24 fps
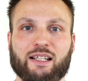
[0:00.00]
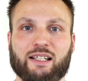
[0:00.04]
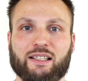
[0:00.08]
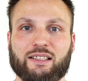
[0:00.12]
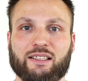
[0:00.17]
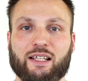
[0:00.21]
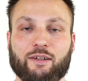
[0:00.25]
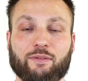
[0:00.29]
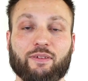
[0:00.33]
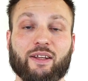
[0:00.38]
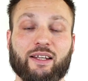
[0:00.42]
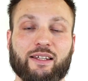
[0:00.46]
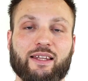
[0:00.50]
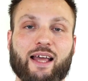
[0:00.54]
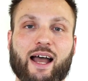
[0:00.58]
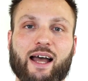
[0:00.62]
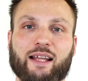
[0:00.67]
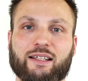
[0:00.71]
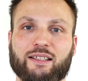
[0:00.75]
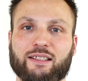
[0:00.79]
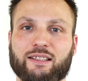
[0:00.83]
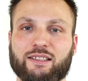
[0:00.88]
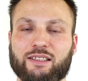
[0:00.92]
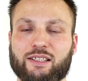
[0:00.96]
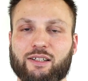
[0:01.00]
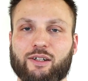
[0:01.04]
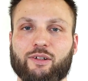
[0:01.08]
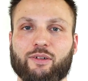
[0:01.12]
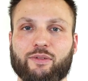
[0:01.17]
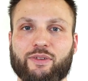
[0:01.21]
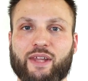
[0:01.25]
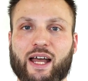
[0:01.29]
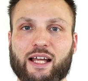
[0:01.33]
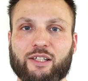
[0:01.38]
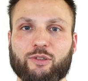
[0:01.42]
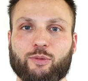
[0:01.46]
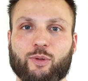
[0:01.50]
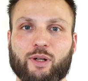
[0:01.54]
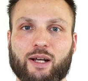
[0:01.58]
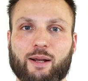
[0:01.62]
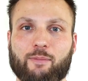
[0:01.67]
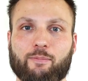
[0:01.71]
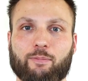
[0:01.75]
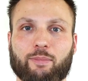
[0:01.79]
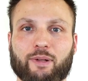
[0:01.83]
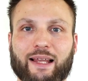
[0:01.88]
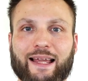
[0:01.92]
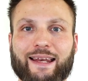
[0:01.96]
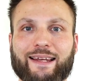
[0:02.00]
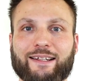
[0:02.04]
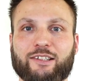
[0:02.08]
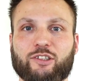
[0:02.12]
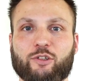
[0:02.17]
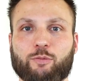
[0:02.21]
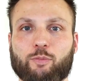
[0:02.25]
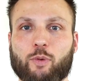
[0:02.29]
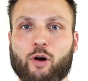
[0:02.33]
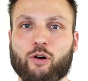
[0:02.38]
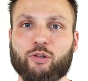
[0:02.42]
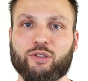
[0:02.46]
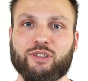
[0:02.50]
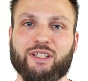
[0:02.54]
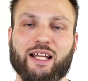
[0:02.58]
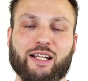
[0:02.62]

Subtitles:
stuff like that. So that's what I'm planning to post.